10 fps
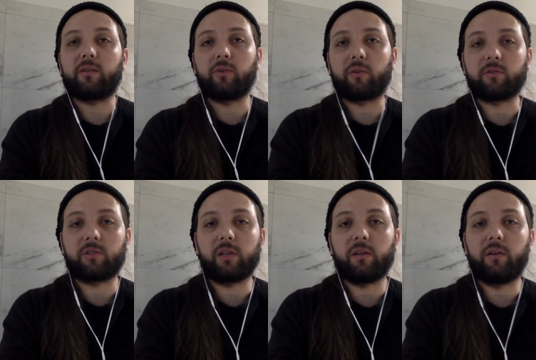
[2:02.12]
to
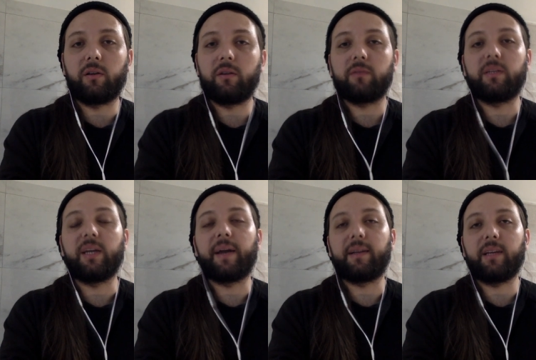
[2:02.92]
consider
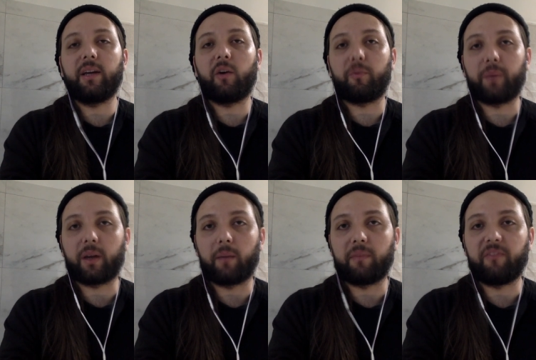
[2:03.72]
the idea of
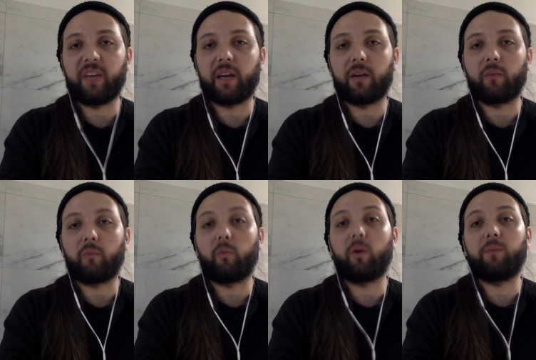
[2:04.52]
becoming vegan
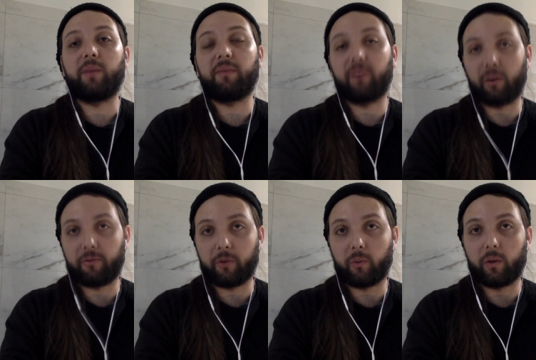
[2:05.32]
would be far
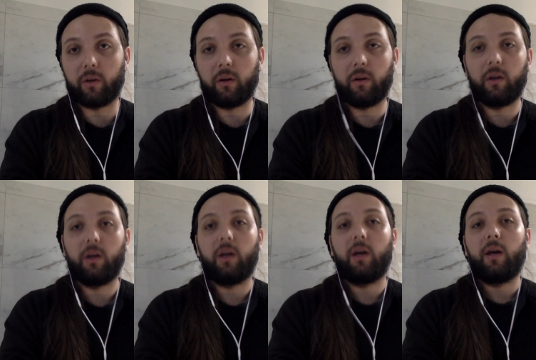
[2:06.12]
fewer.
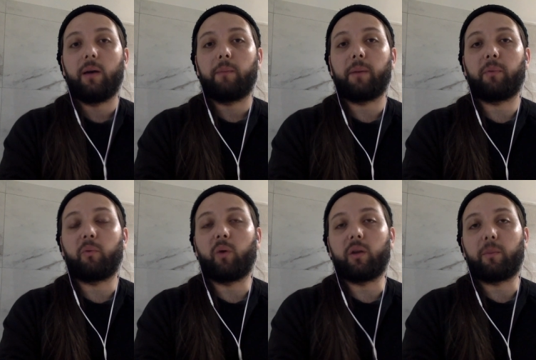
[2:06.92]
People
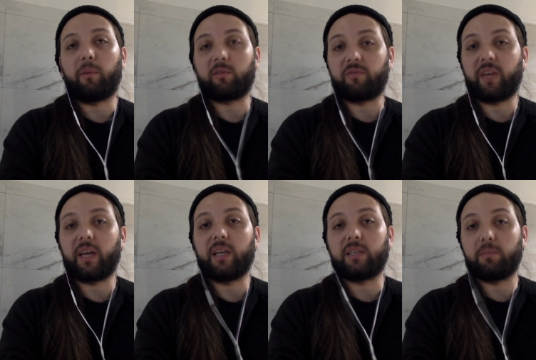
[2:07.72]
would oppose
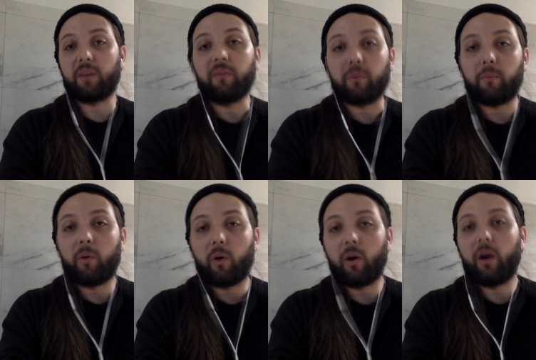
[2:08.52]
veganism even
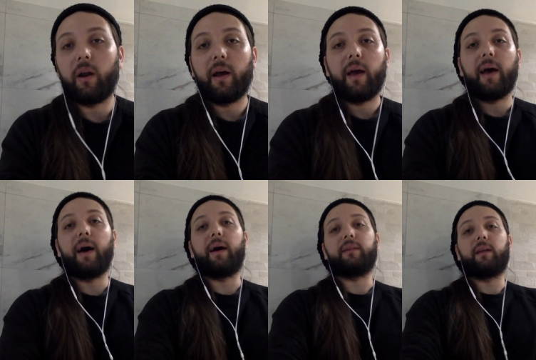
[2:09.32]
more,
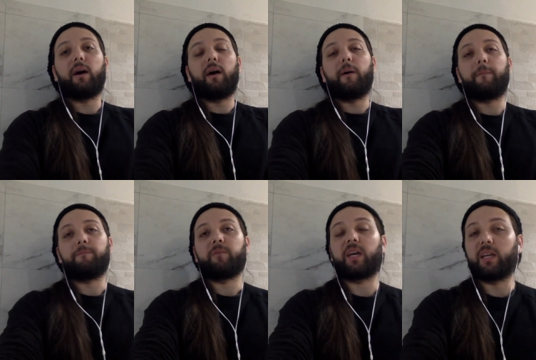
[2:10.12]
and
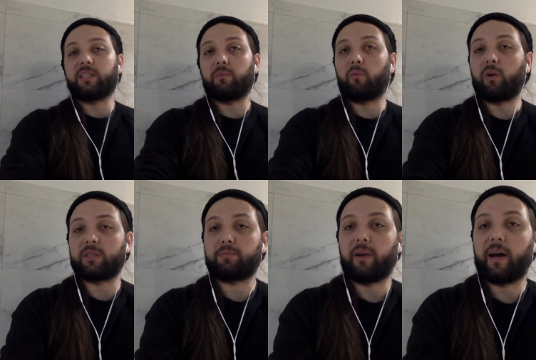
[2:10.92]
veganism would
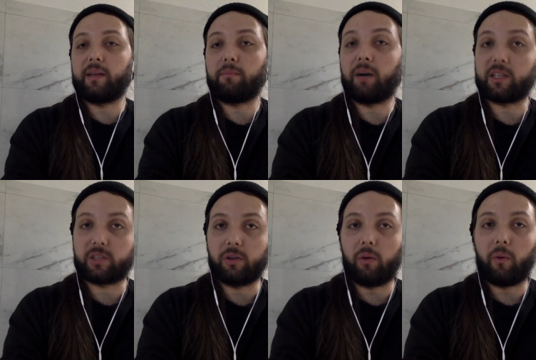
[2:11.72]
spread much
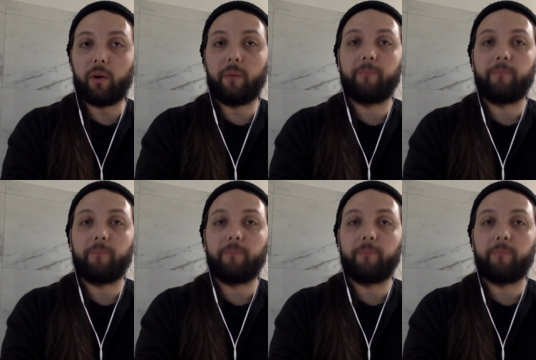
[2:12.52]
slower.